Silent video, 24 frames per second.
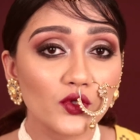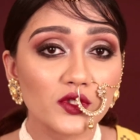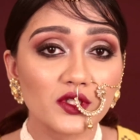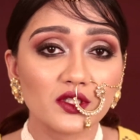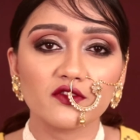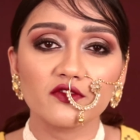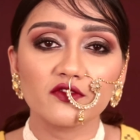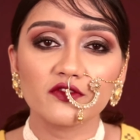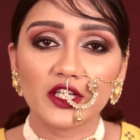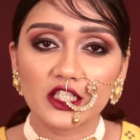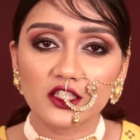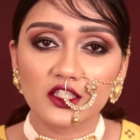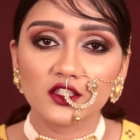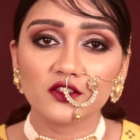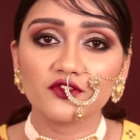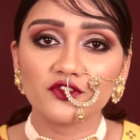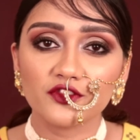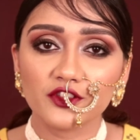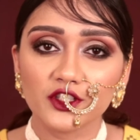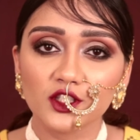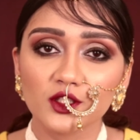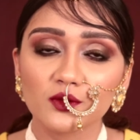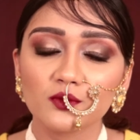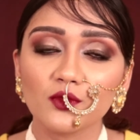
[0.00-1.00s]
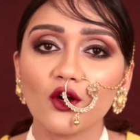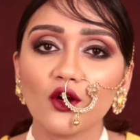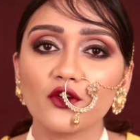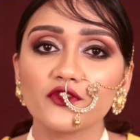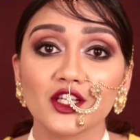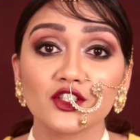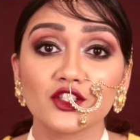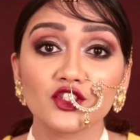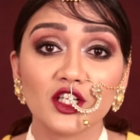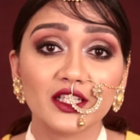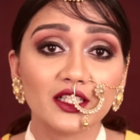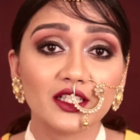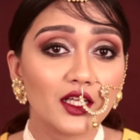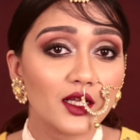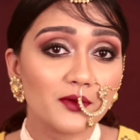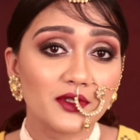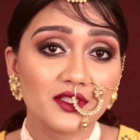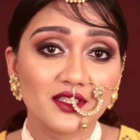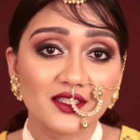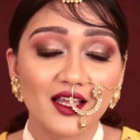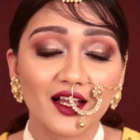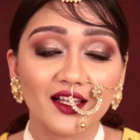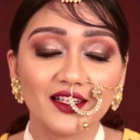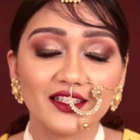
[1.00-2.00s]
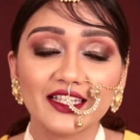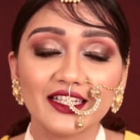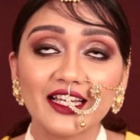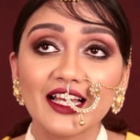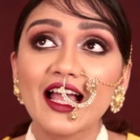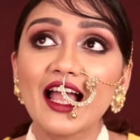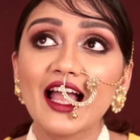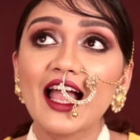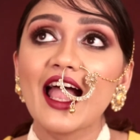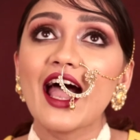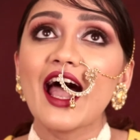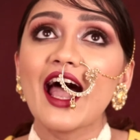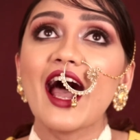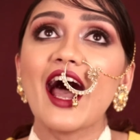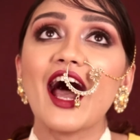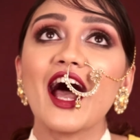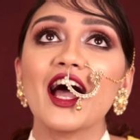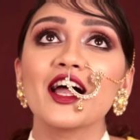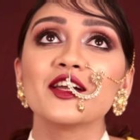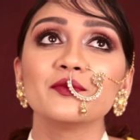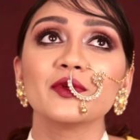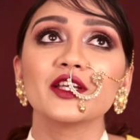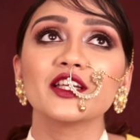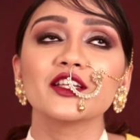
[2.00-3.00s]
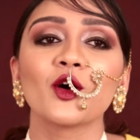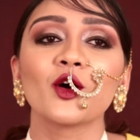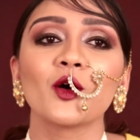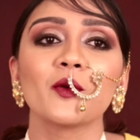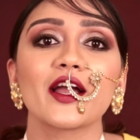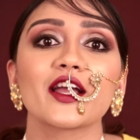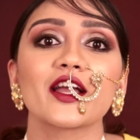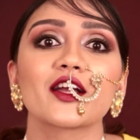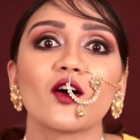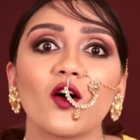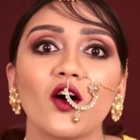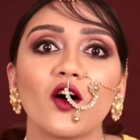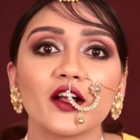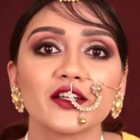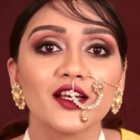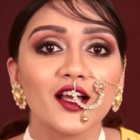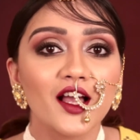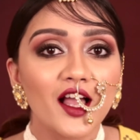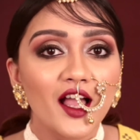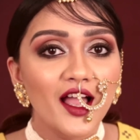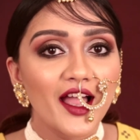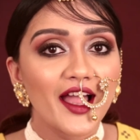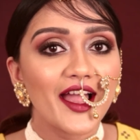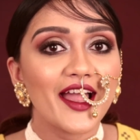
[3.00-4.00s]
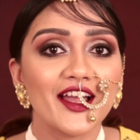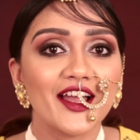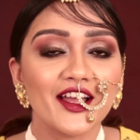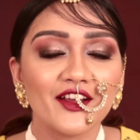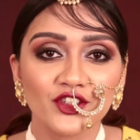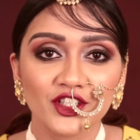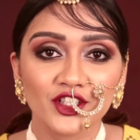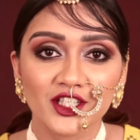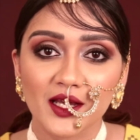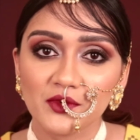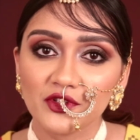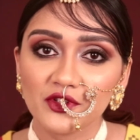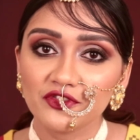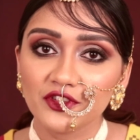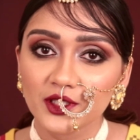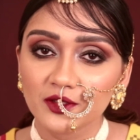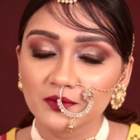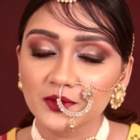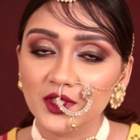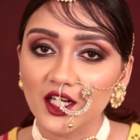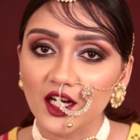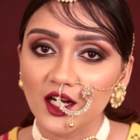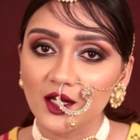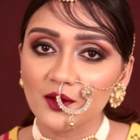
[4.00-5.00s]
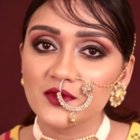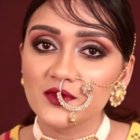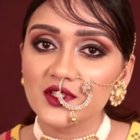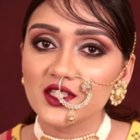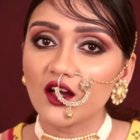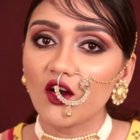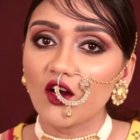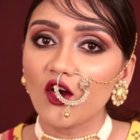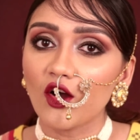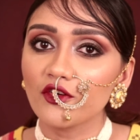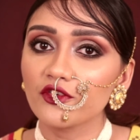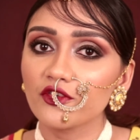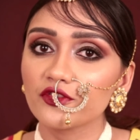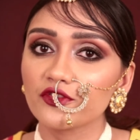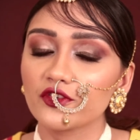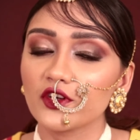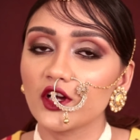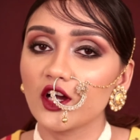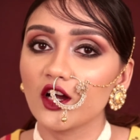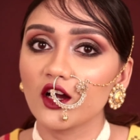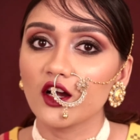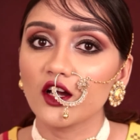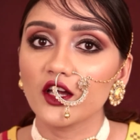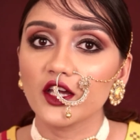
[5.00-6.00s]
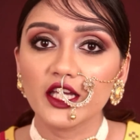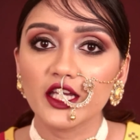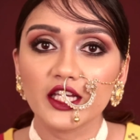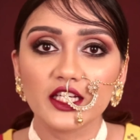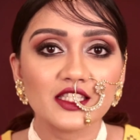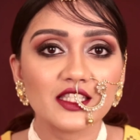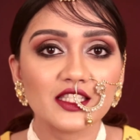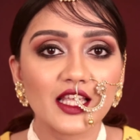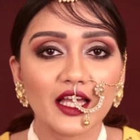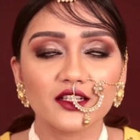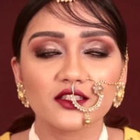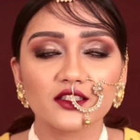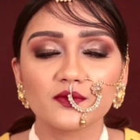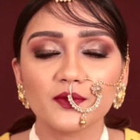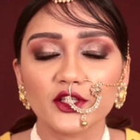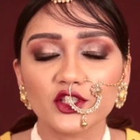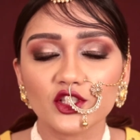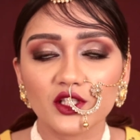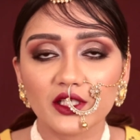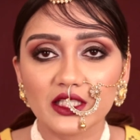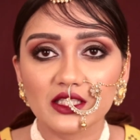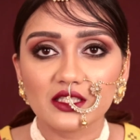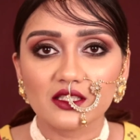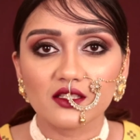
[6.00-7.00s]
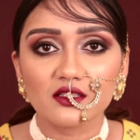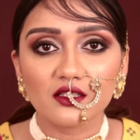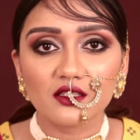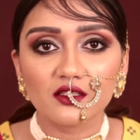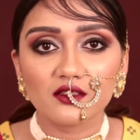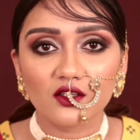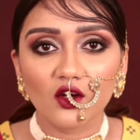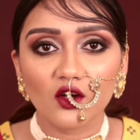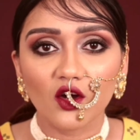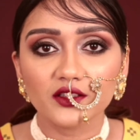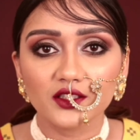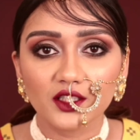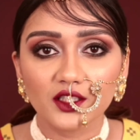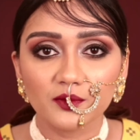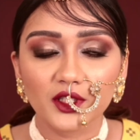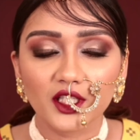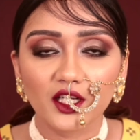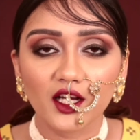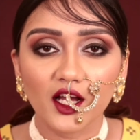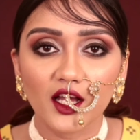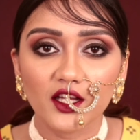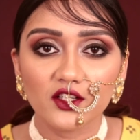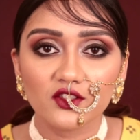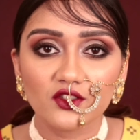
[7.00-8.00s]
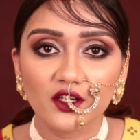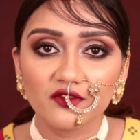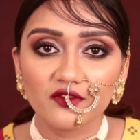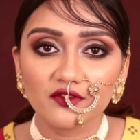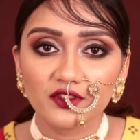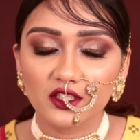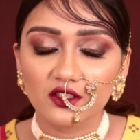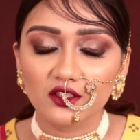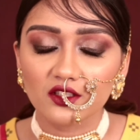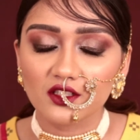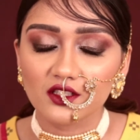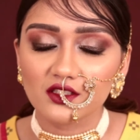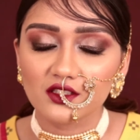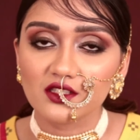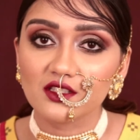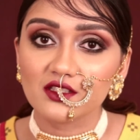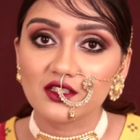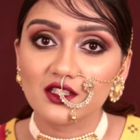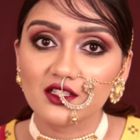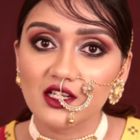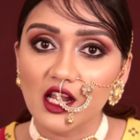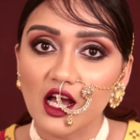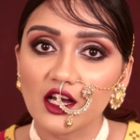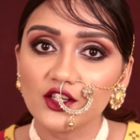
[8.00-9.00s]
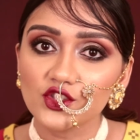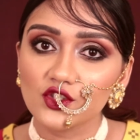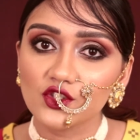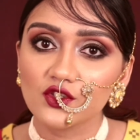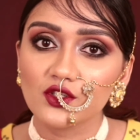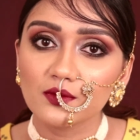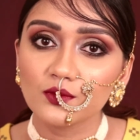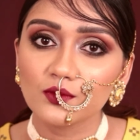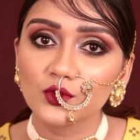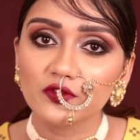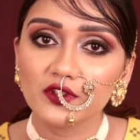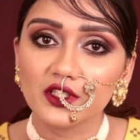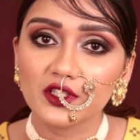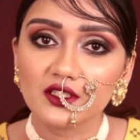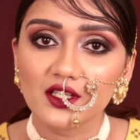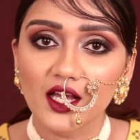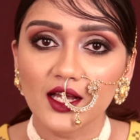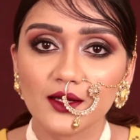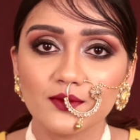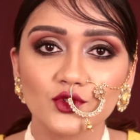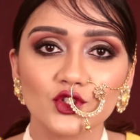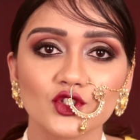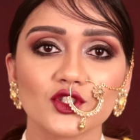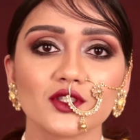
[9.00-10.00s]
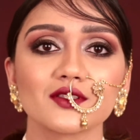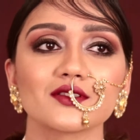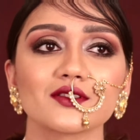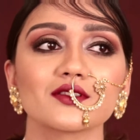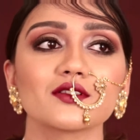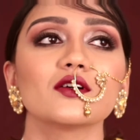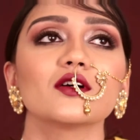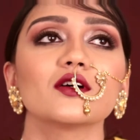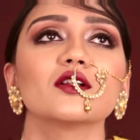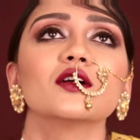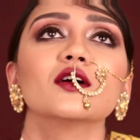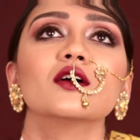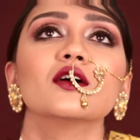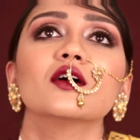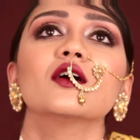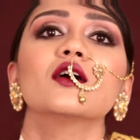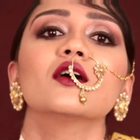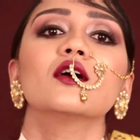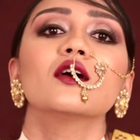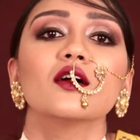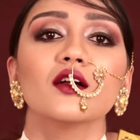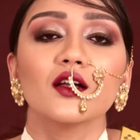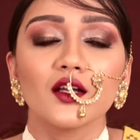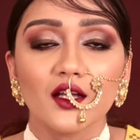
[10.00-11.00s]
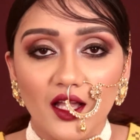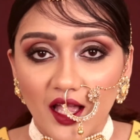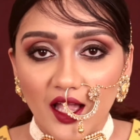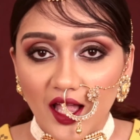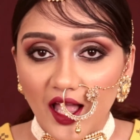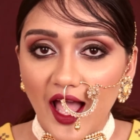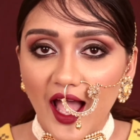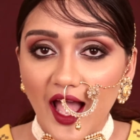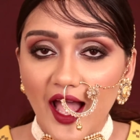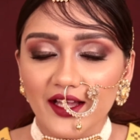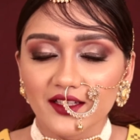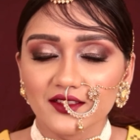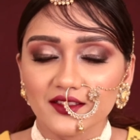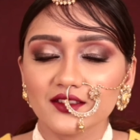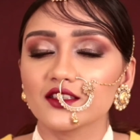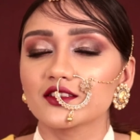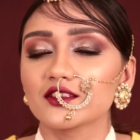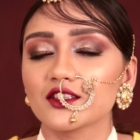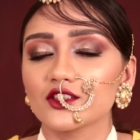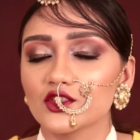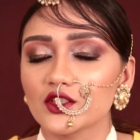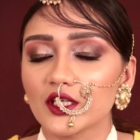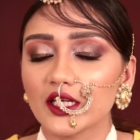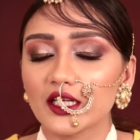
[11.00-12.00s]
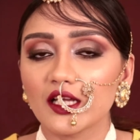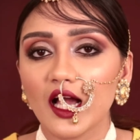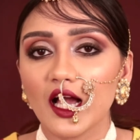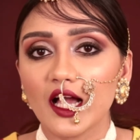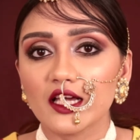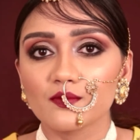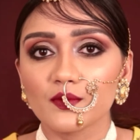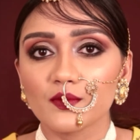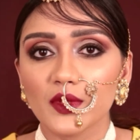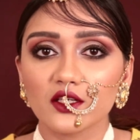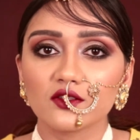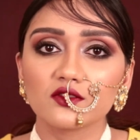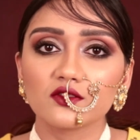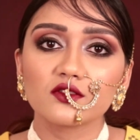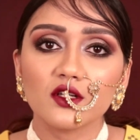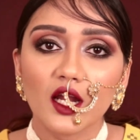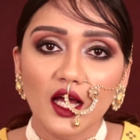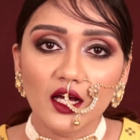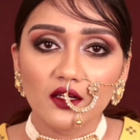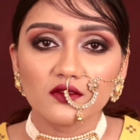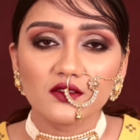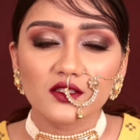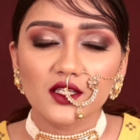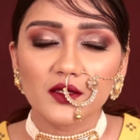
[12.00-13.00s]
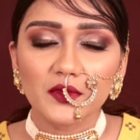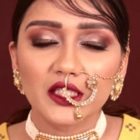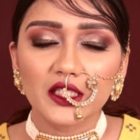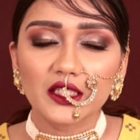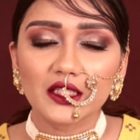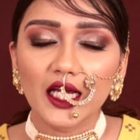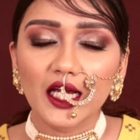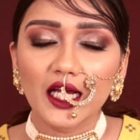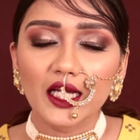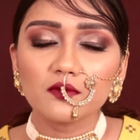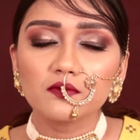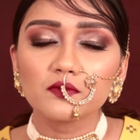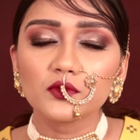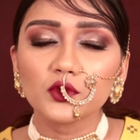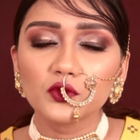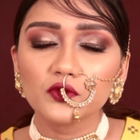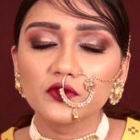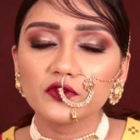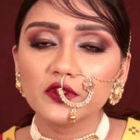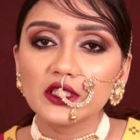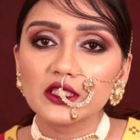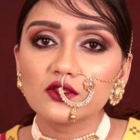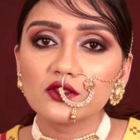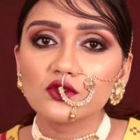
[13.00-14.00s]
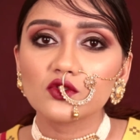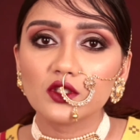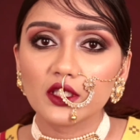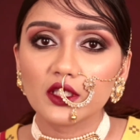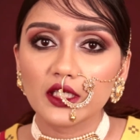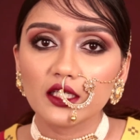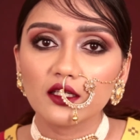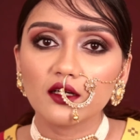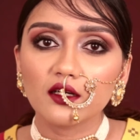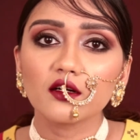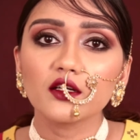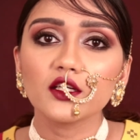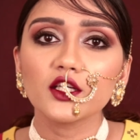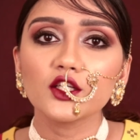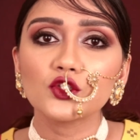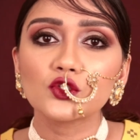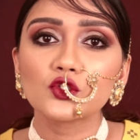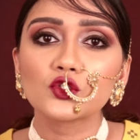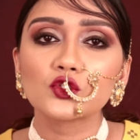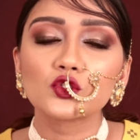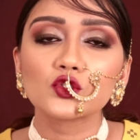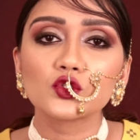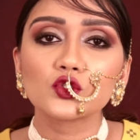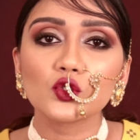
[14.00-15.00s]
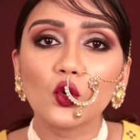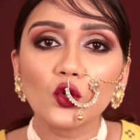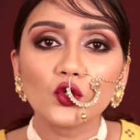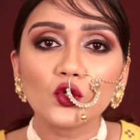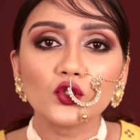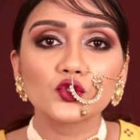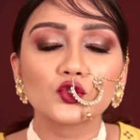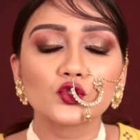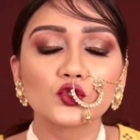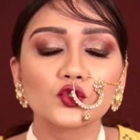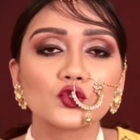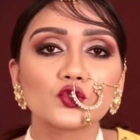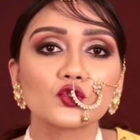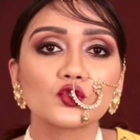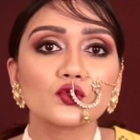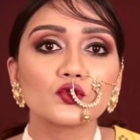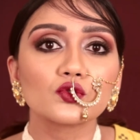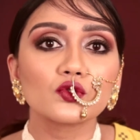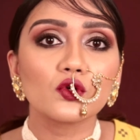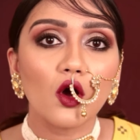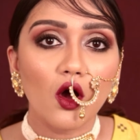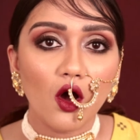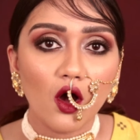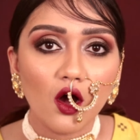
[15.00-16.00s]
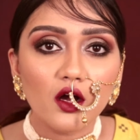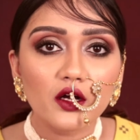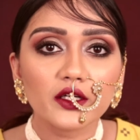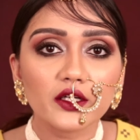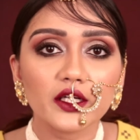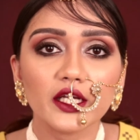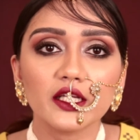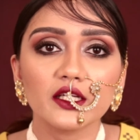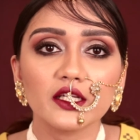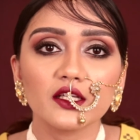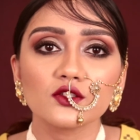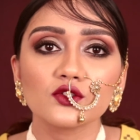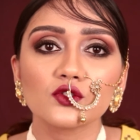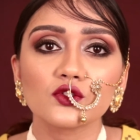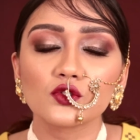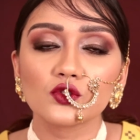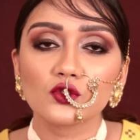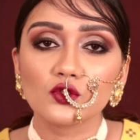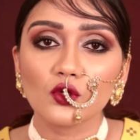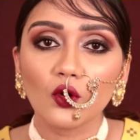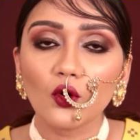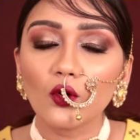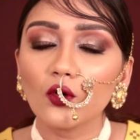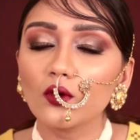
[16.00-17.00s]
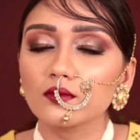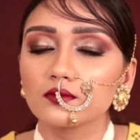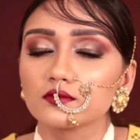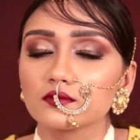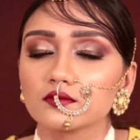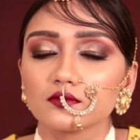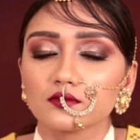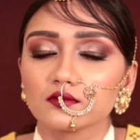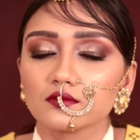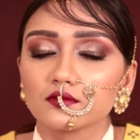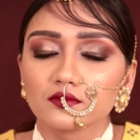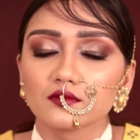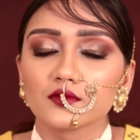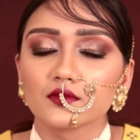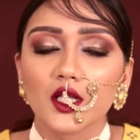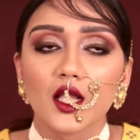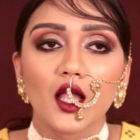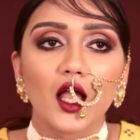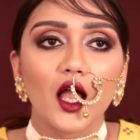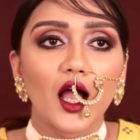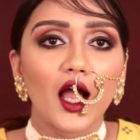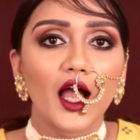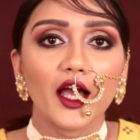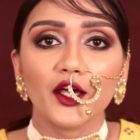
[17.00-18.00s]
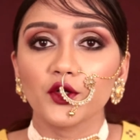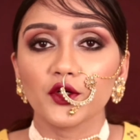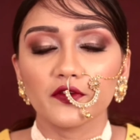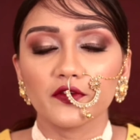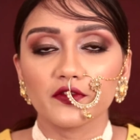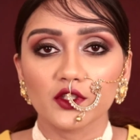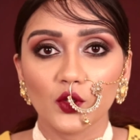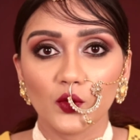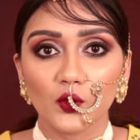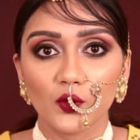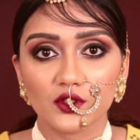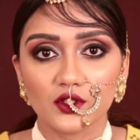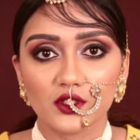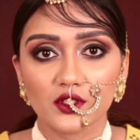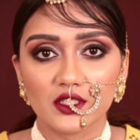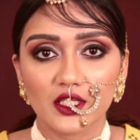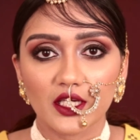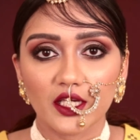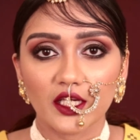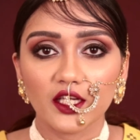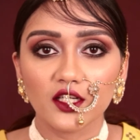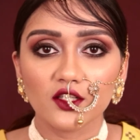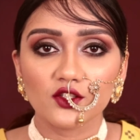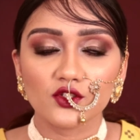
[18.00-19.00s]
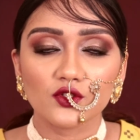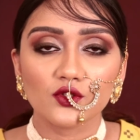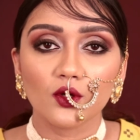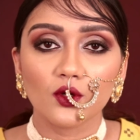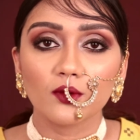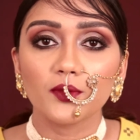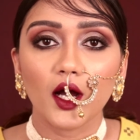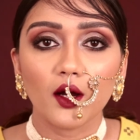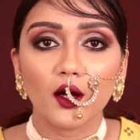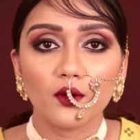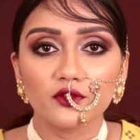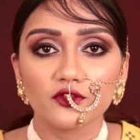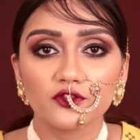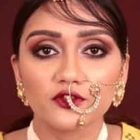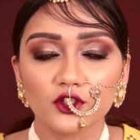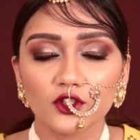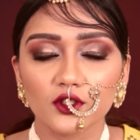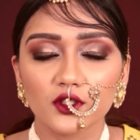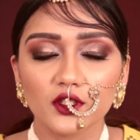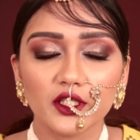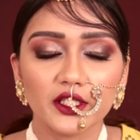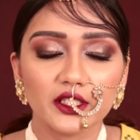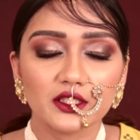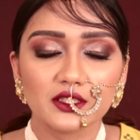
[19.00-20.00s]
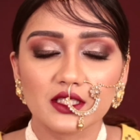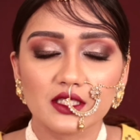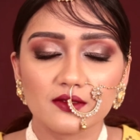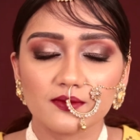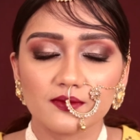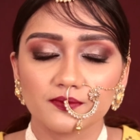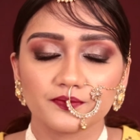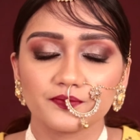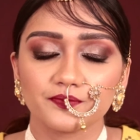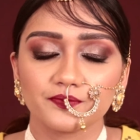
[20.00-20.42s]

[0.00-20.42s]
awaited film of Sanjay Leela Bhansali. I mean, oh my god, every time a film comes of his, and especially since he's got Deepika and Ranveer in it since his last 3 movies, I'm just all... And the trailer has made rounds. I mean, that movie's trailer is so strong, it is so... I don't even know what to say, it is so powerful, it's